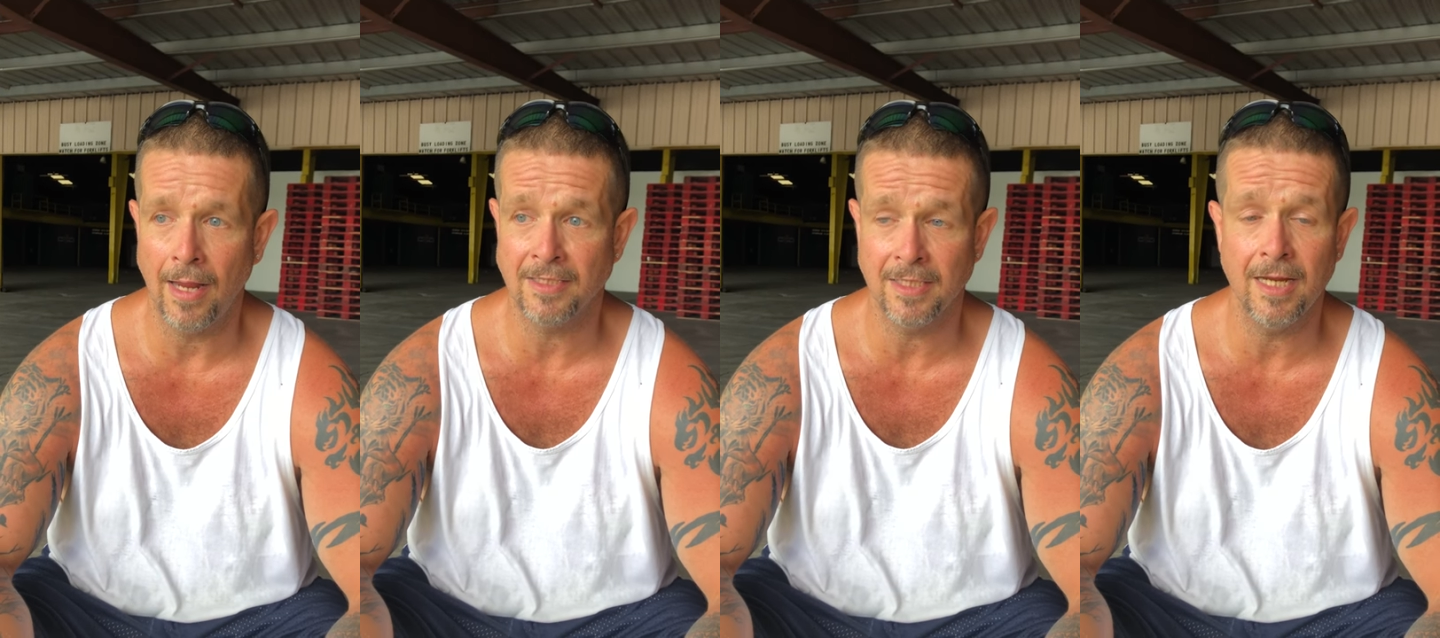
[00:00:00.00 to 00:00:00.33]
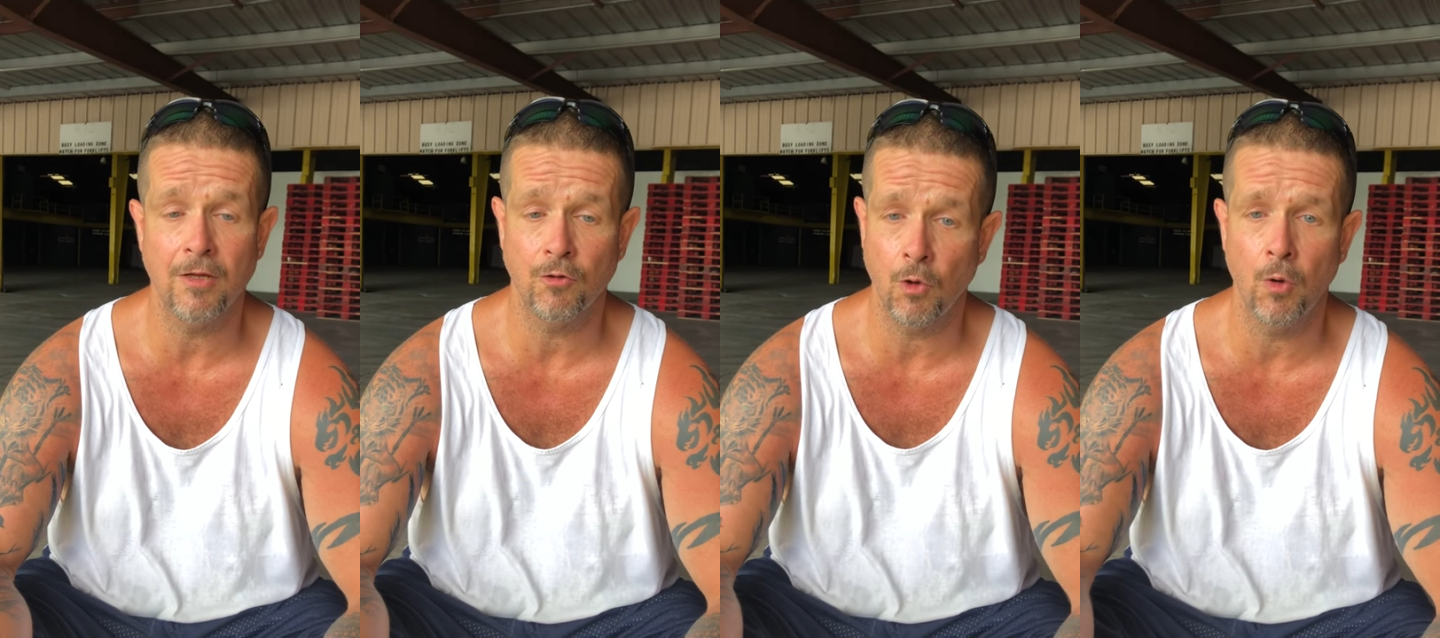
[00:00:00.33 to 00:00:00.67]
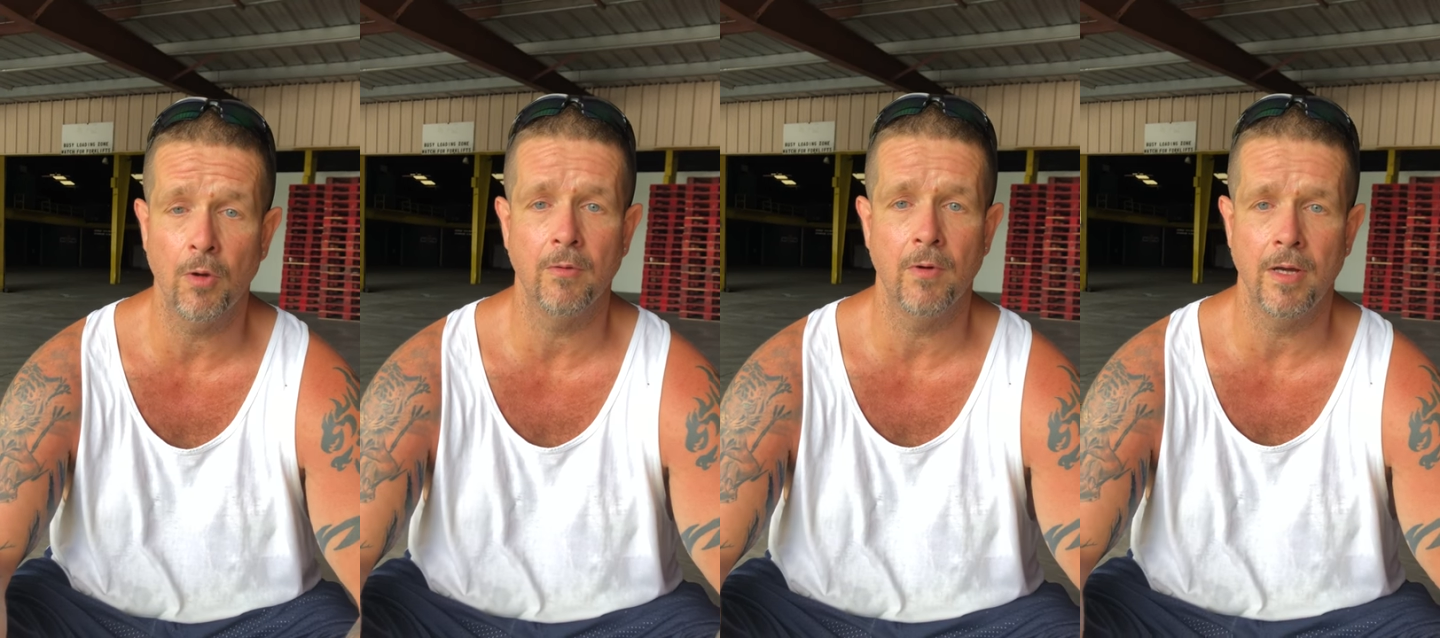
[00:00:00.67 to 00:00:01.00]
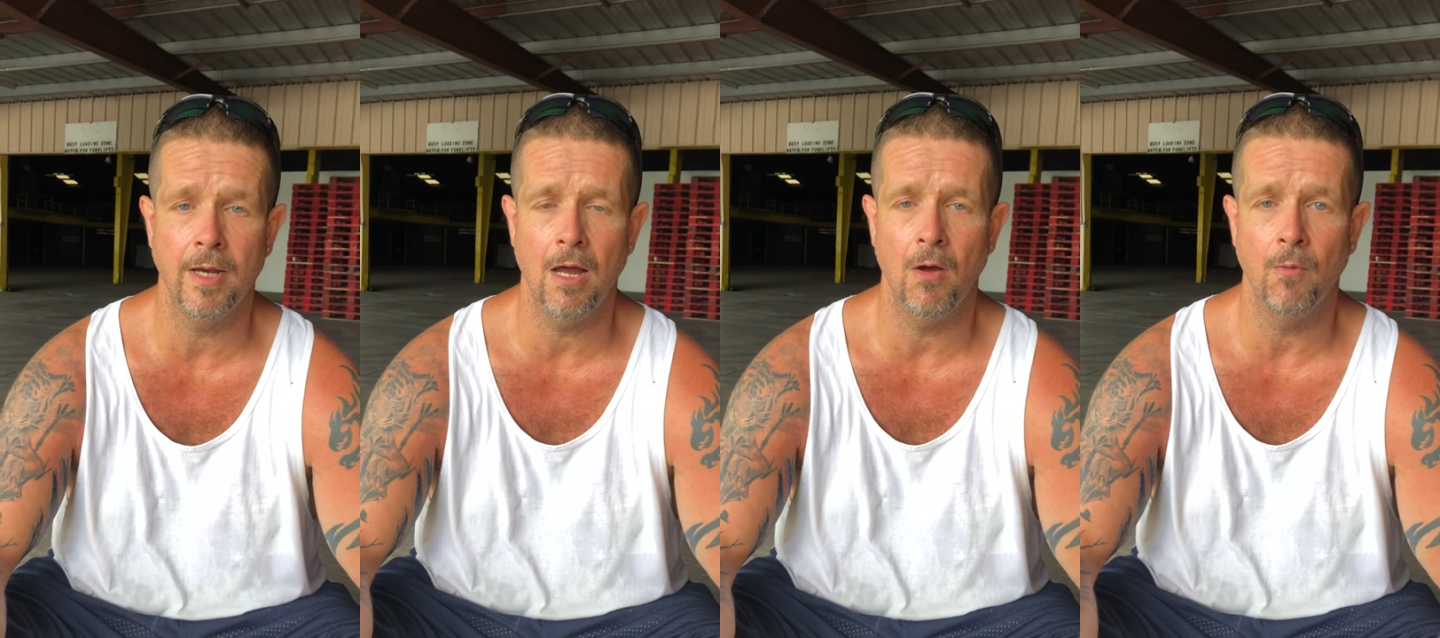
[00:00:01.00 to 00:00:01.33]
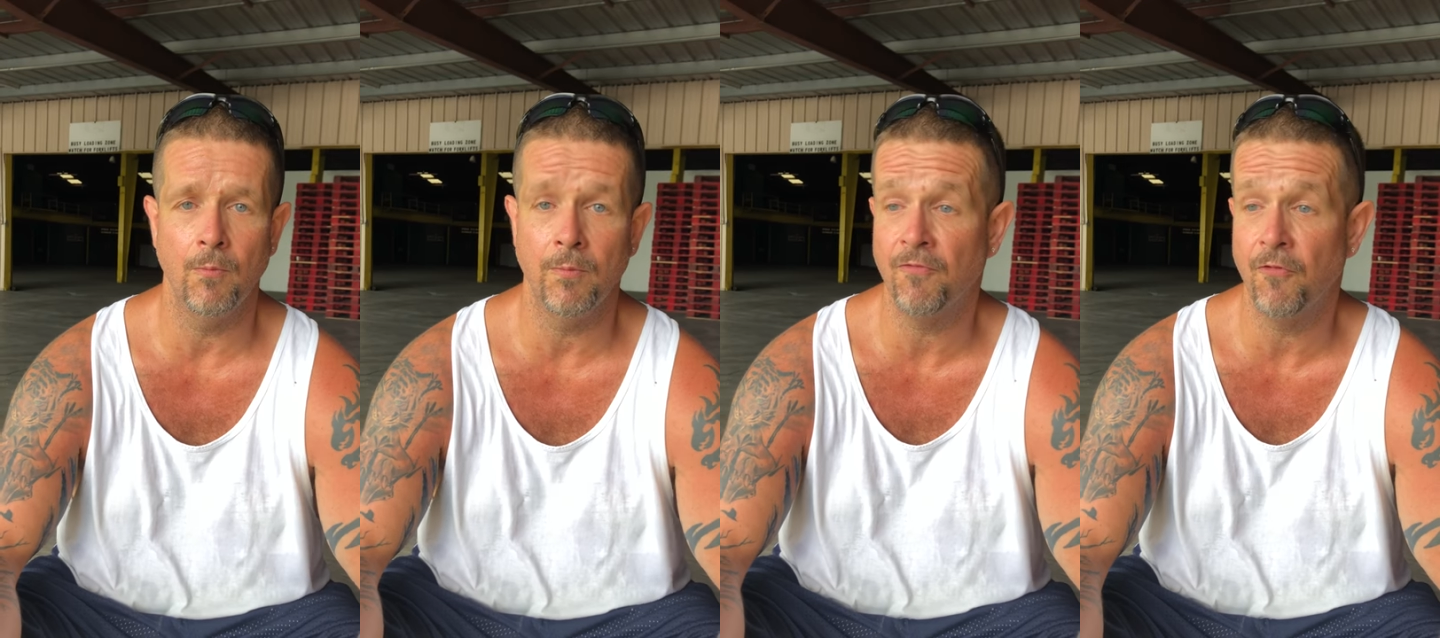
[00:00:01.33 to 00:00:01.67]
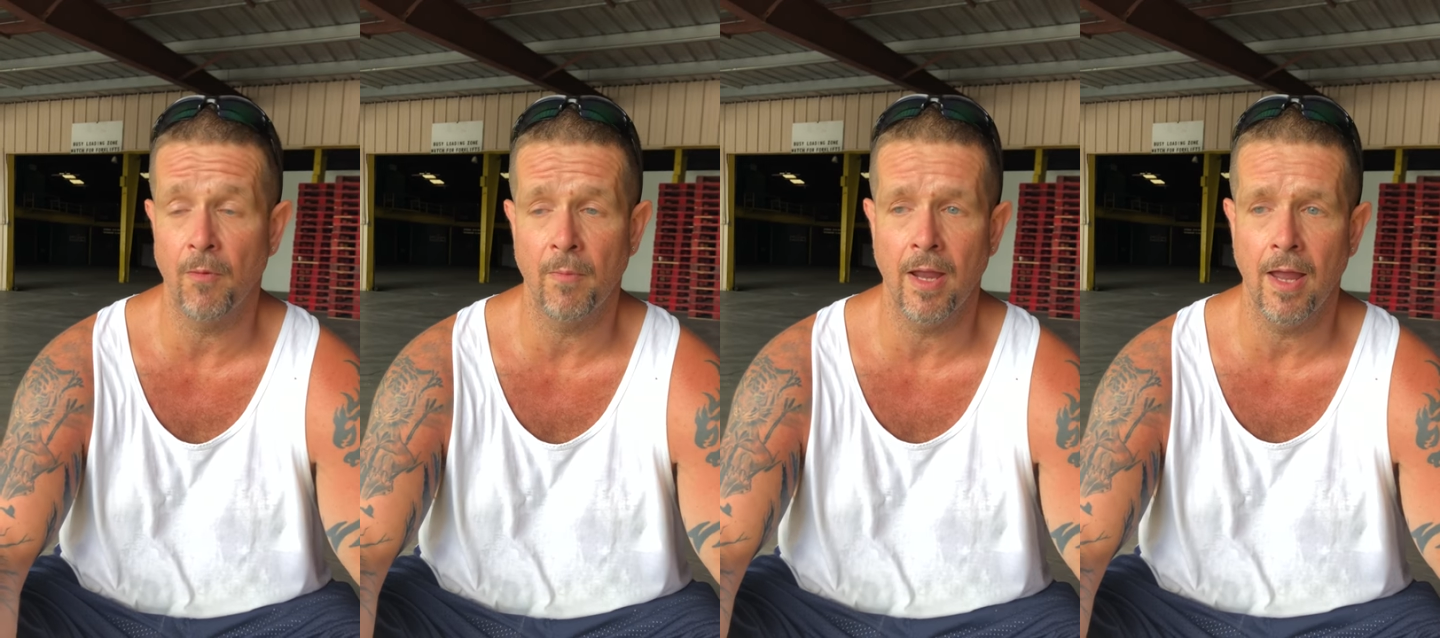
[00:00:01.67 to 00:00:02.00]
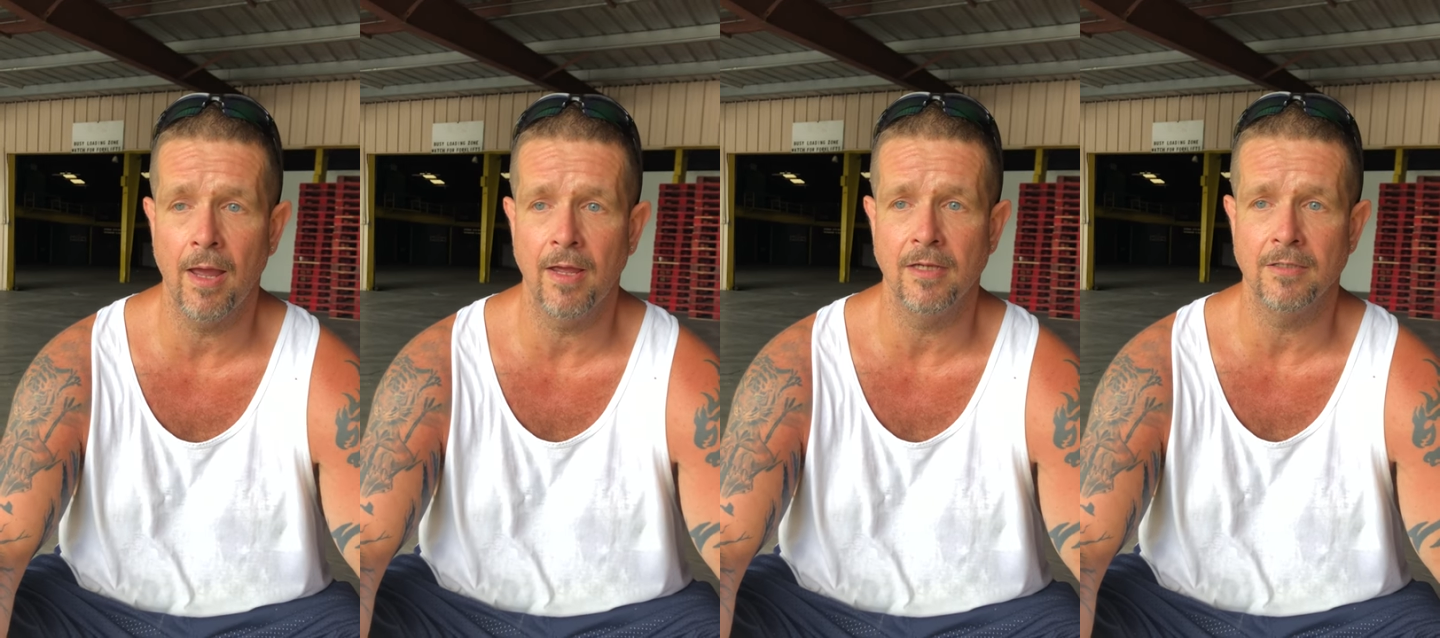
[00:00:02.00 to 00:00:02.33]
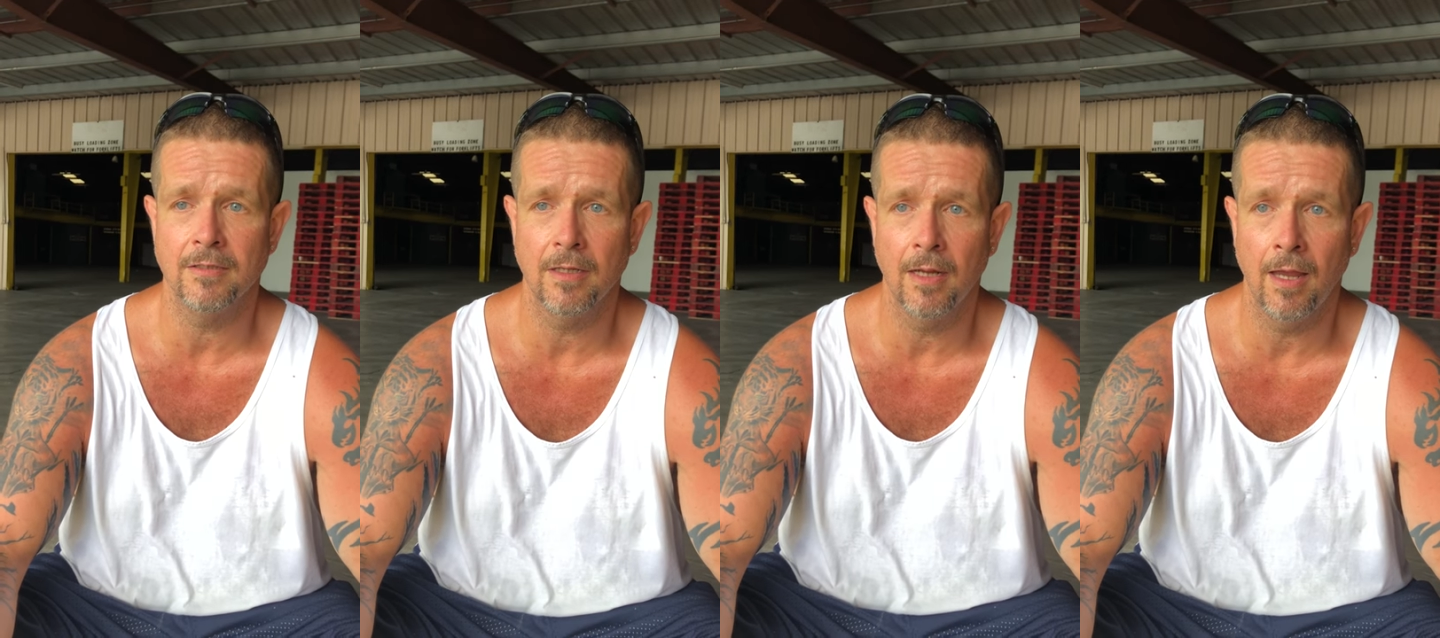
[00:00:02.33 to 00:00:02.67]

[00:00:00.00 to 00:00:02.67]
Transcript: I see it growing right now before my eyes